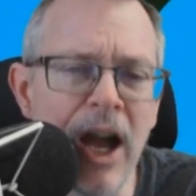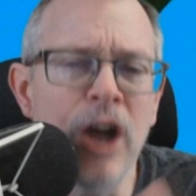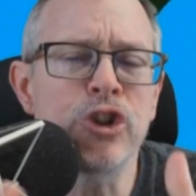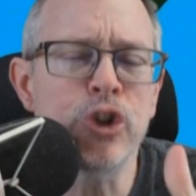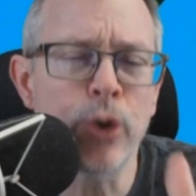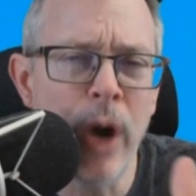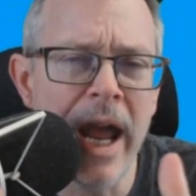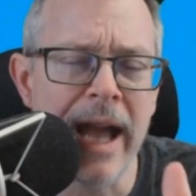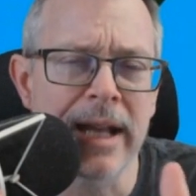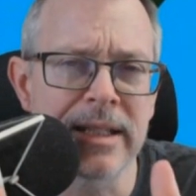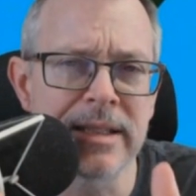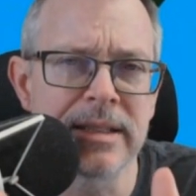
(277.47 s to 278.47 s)

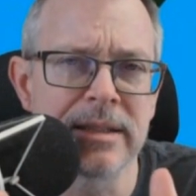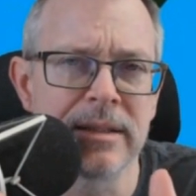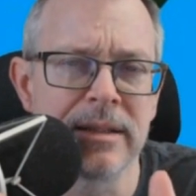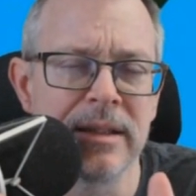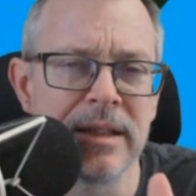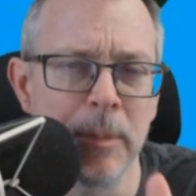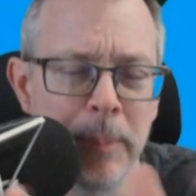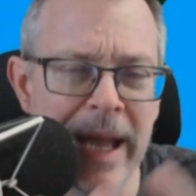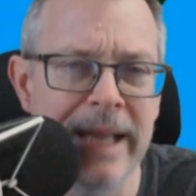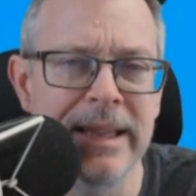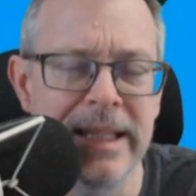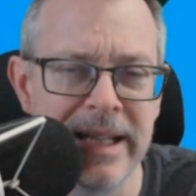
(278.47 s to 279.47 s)
attracts the
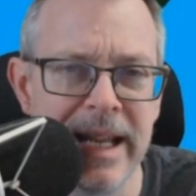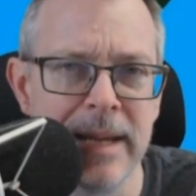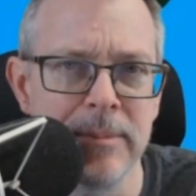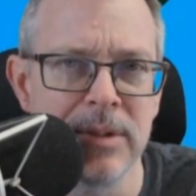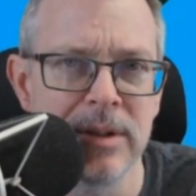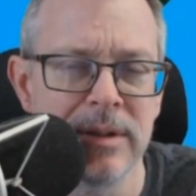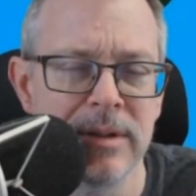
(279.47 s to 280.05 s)
badly named.